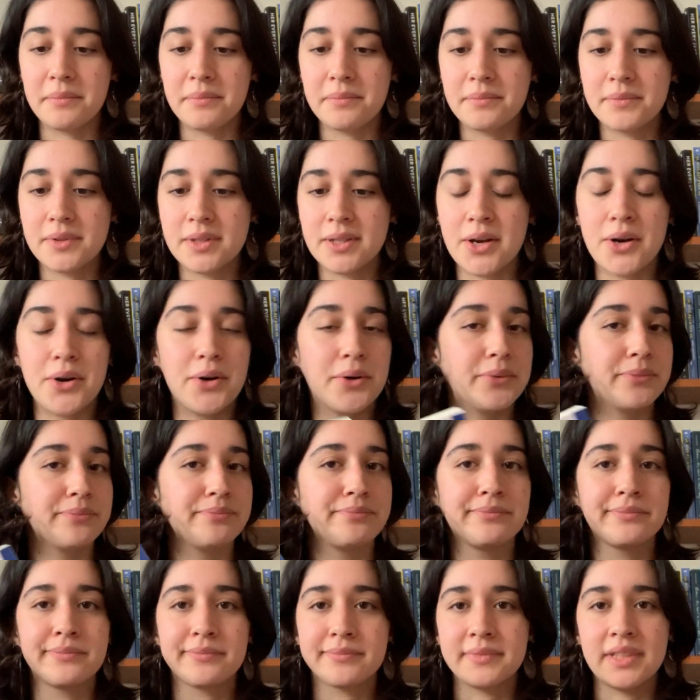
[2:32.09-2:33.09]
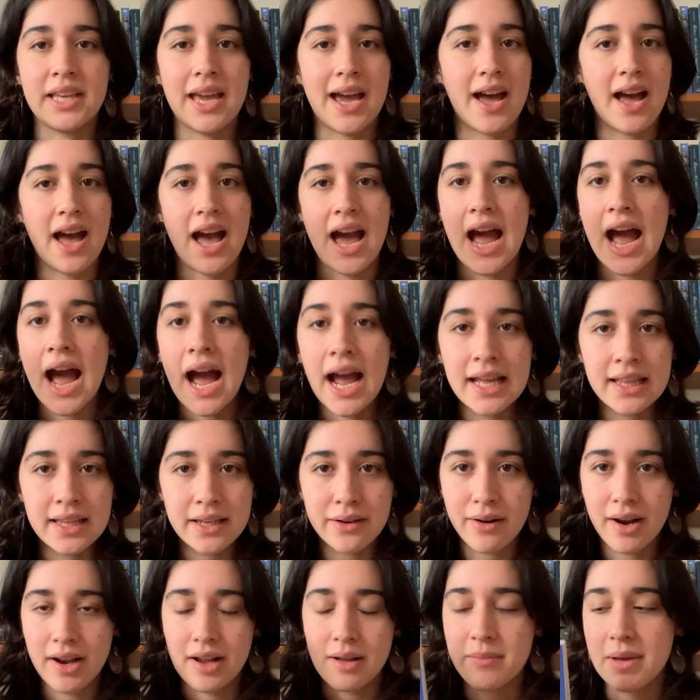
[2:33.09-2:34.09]
So yeah,
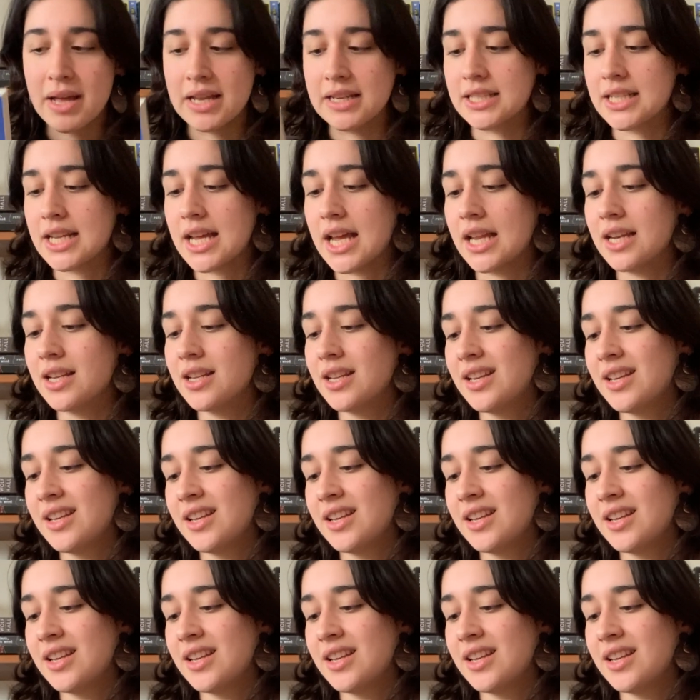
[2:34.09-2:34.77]
highly recommend it.